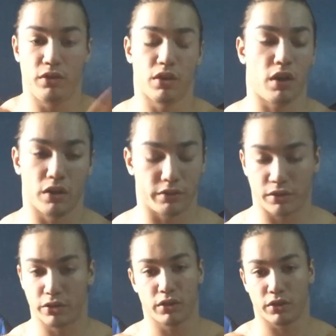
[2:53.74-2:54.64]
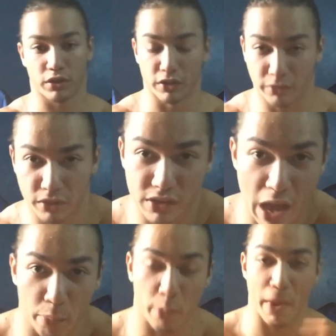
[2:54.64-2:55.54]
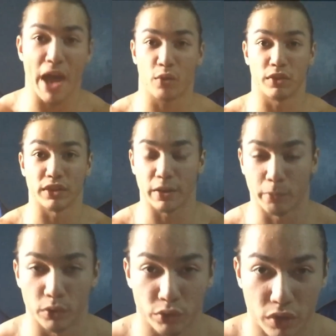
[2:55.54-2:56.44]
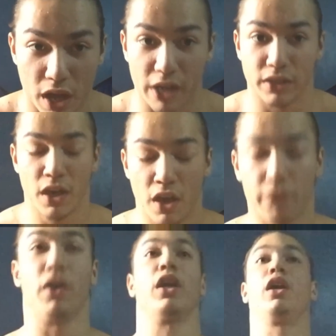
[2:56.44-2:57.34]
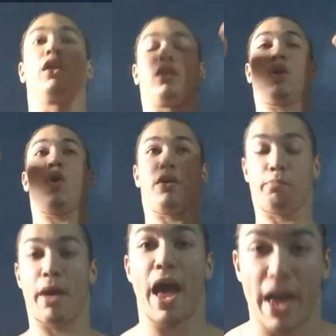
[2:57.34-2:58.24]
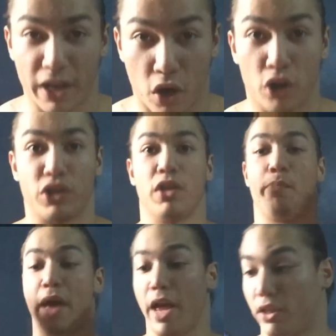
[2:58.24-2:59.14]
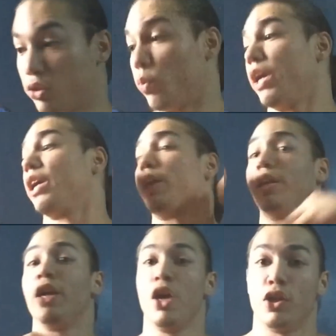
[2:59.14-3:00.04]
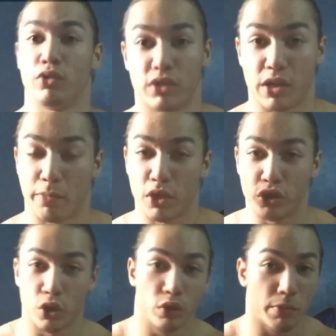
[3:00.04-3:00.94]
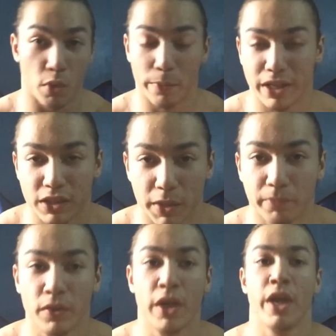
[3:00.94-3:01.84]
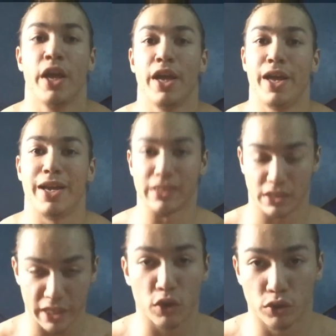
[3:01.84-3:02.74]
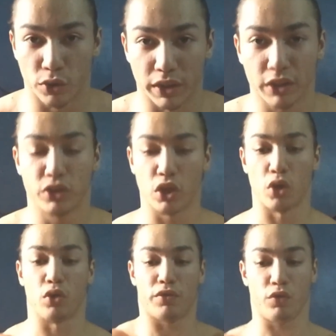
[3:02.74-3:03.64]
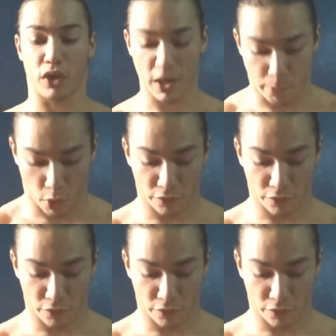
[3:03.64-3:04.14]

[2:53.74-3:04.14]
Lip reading: gonna snap your back one day. Most of you guys fucking going back, arching your back, swinging, using some of your shoulder momentum. It's a single joint. So you keep